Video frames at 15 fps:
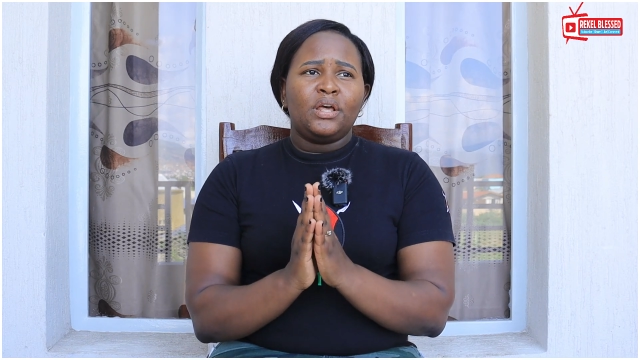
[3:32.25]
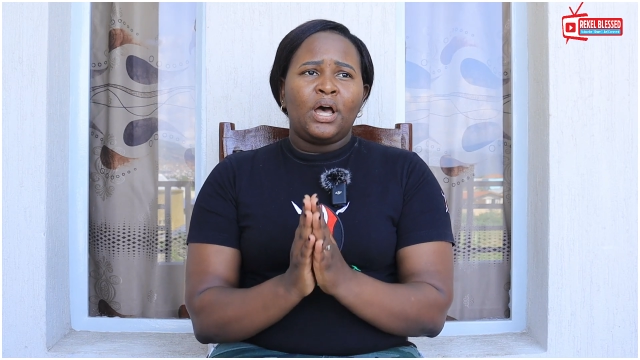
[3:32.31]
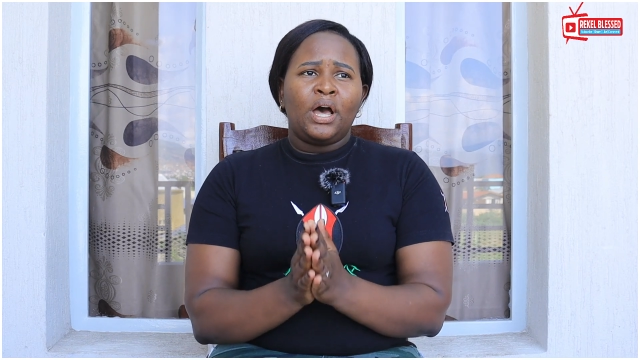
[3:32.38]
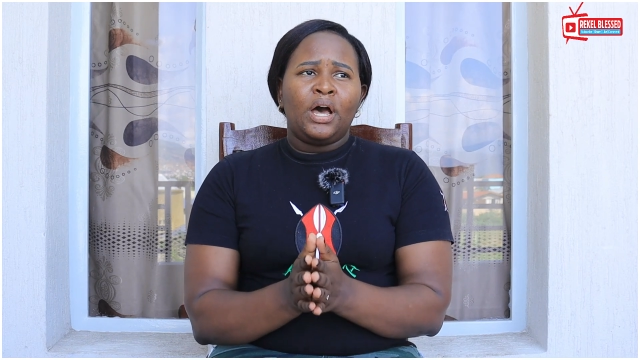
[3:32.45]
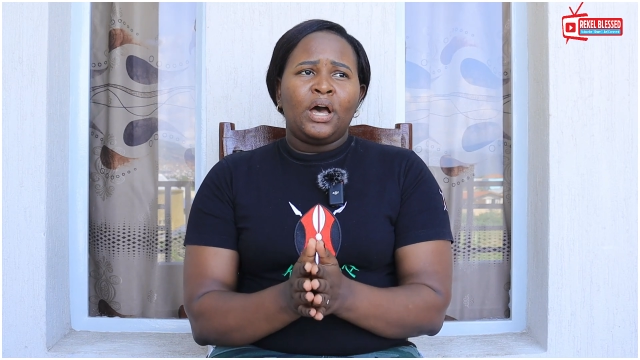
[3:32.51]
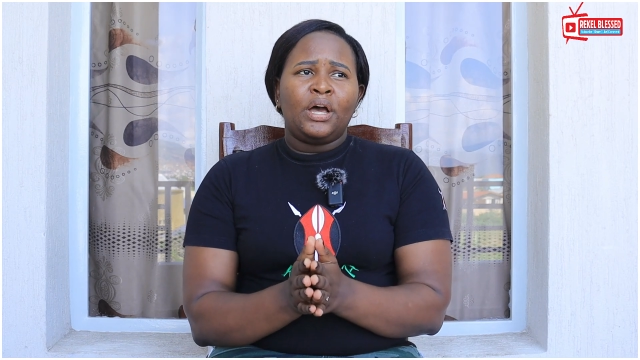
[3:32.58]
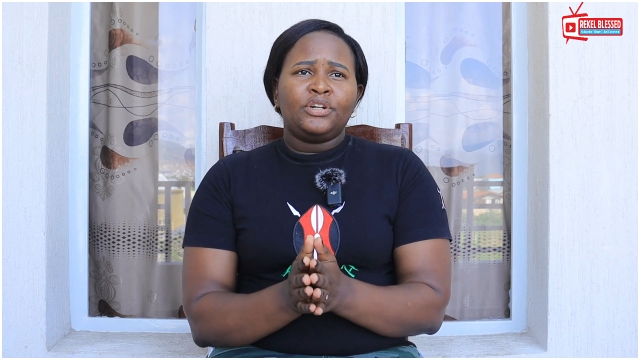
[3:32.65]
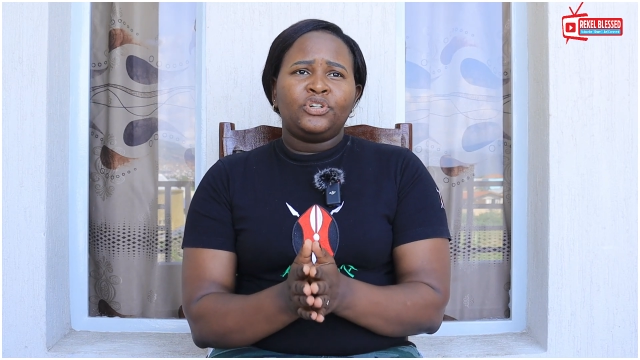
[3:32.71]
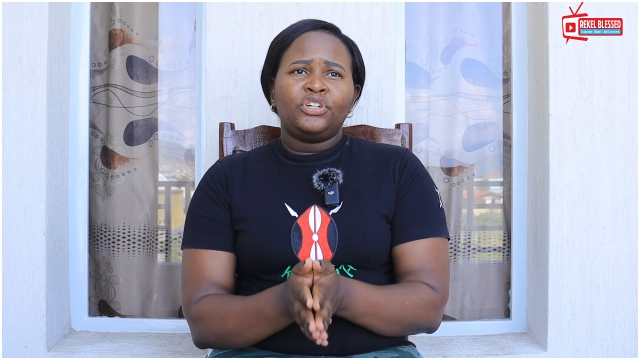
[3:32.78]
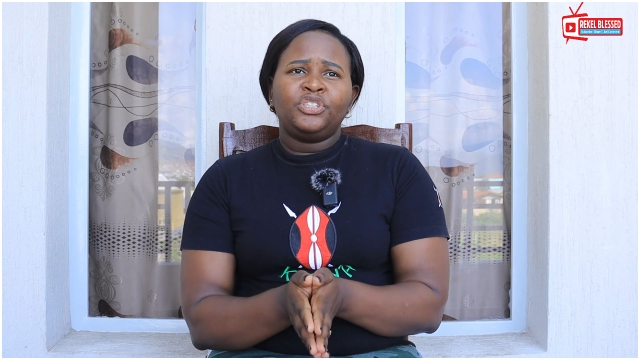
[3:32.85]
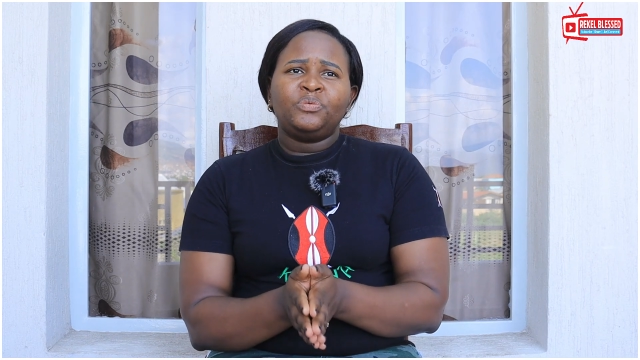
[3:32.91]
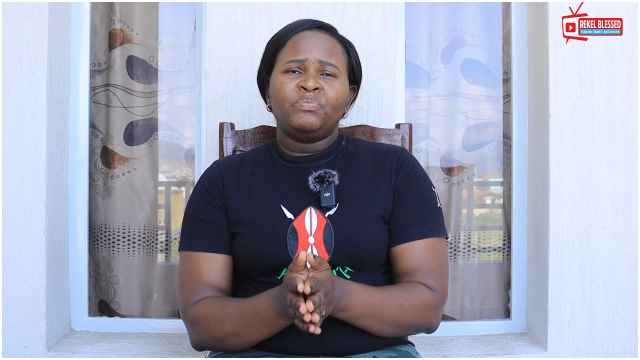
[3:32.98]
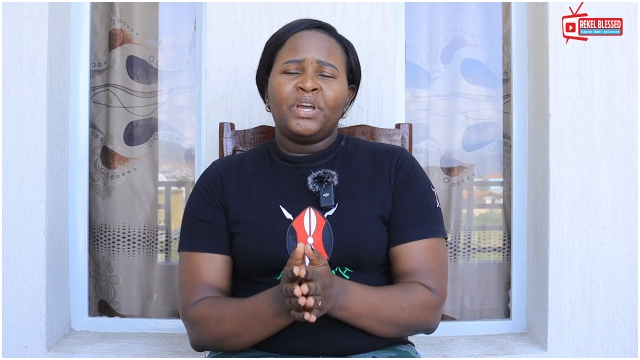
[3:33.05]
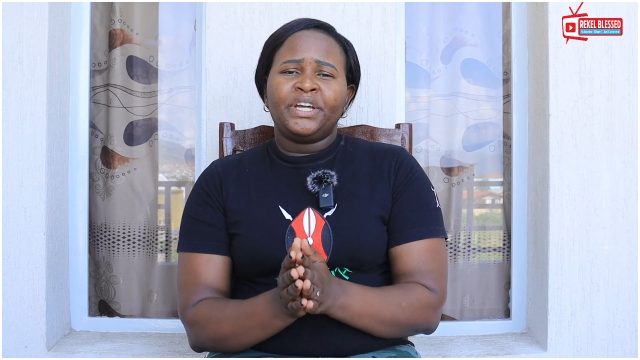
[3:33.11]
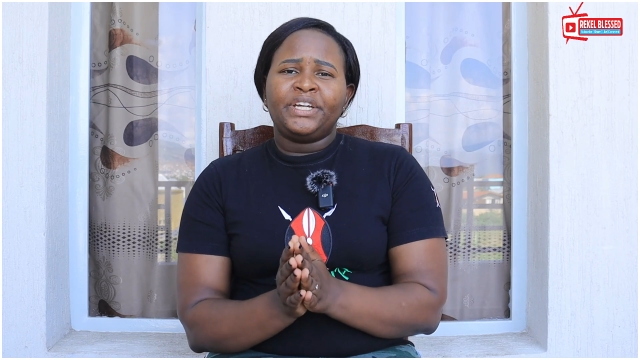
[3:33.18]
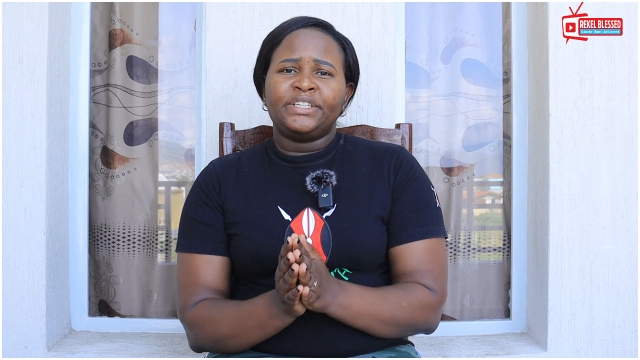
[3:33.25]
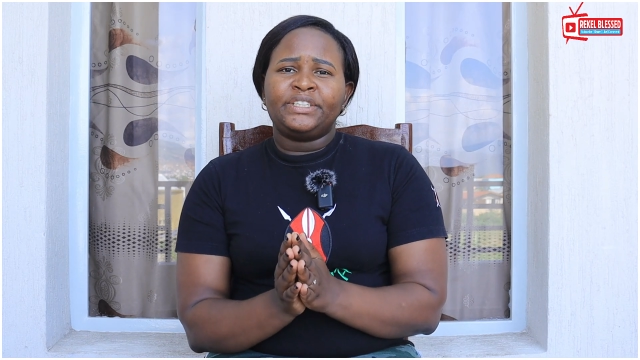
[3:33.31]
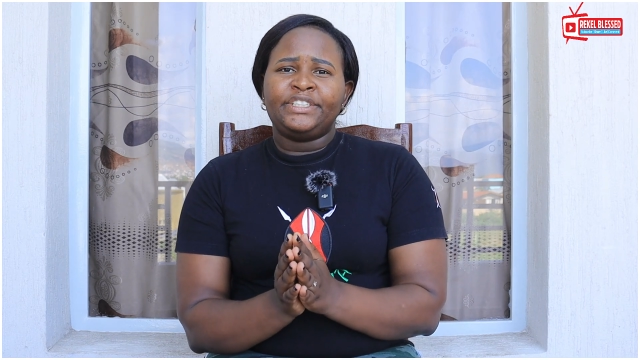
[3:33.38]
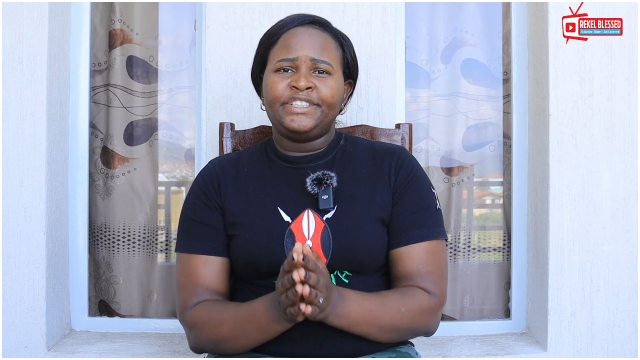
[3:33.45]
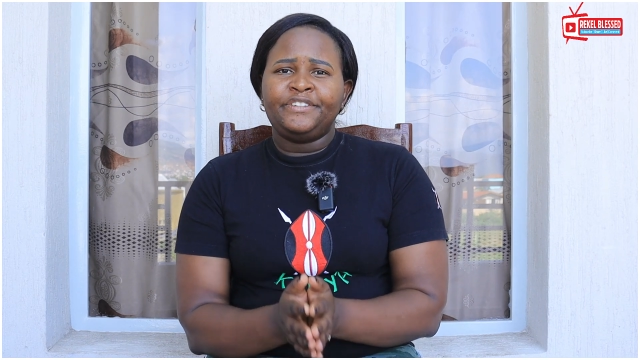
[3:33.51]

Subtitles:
don't make it